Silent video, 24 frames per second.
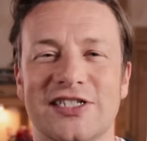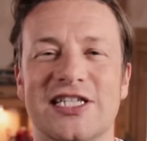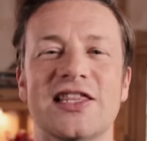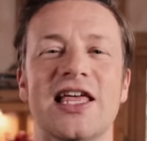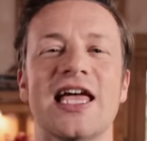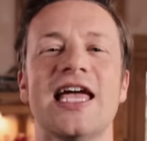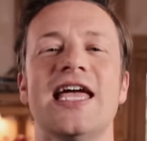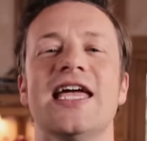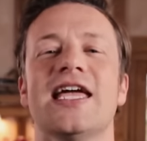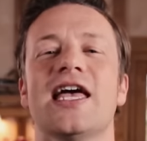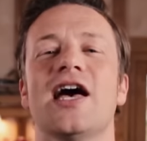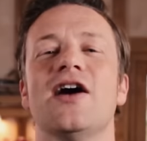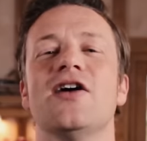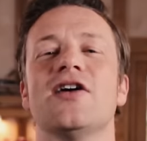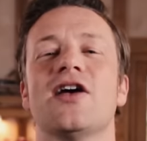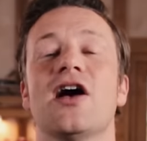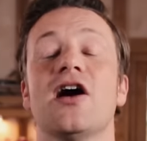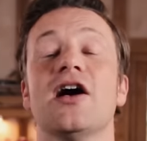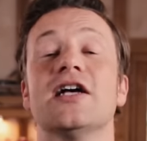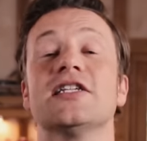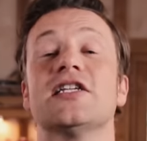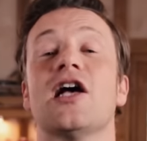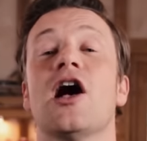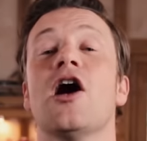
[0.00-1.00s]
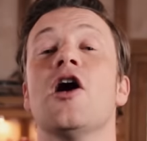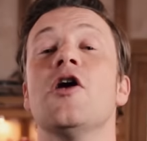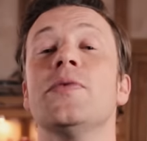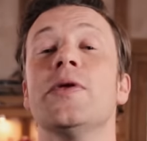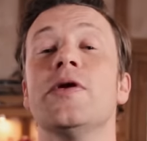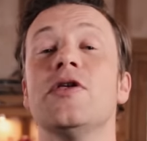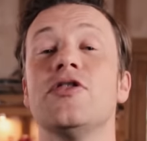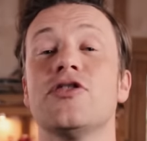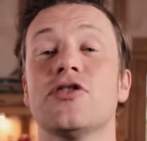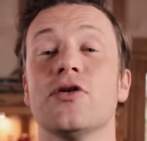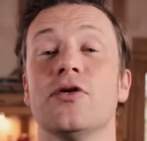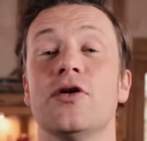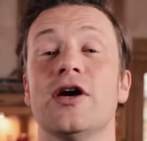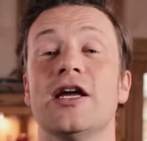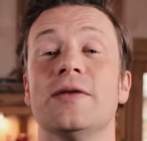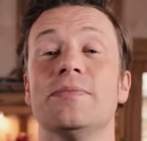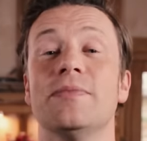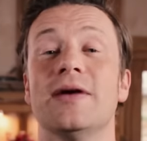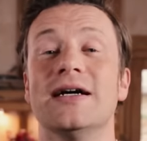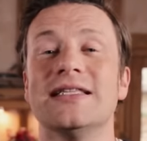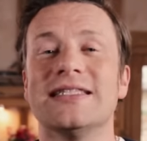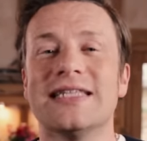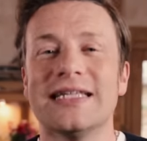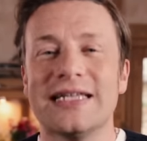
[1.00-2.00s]
So there you go, guys. I hope you enjoyed
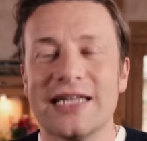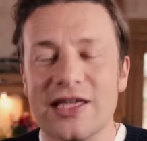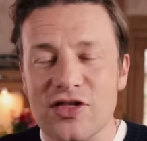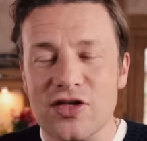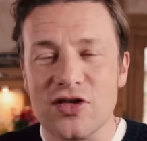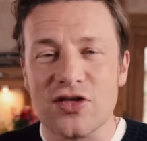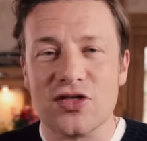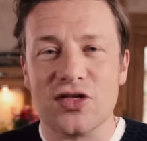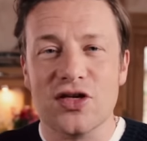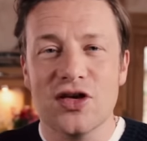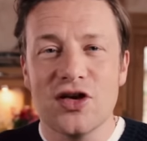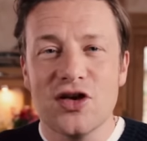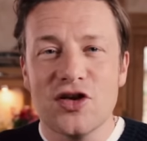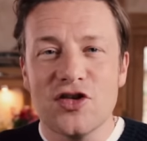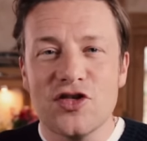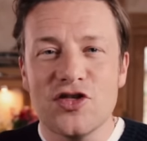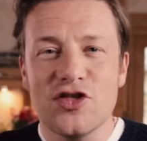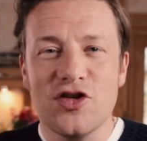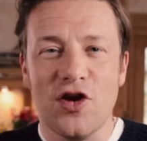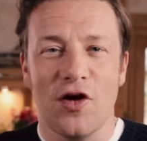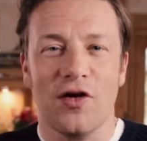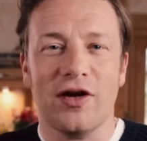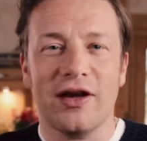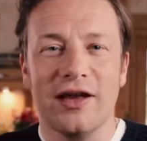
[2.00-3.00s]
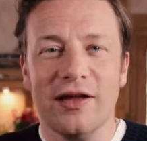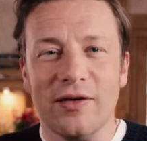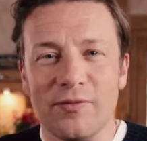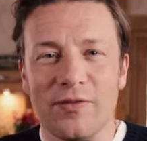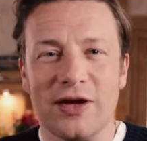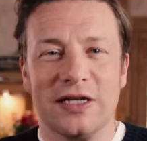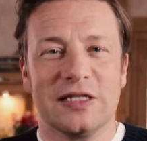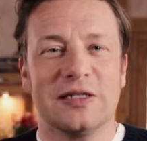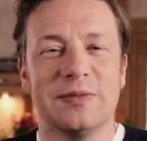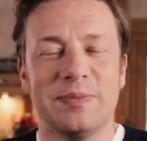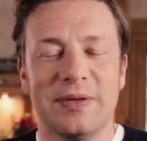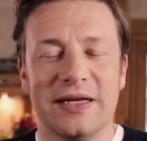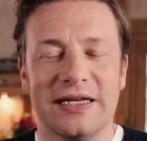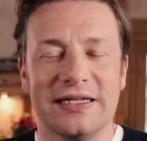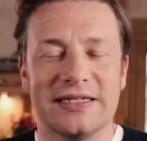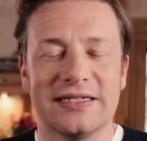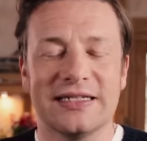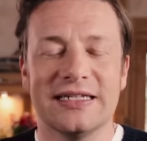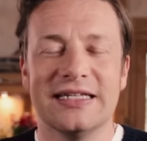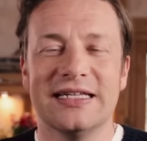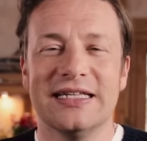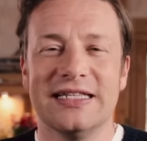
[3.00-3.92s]
my delicious chocolate recipes.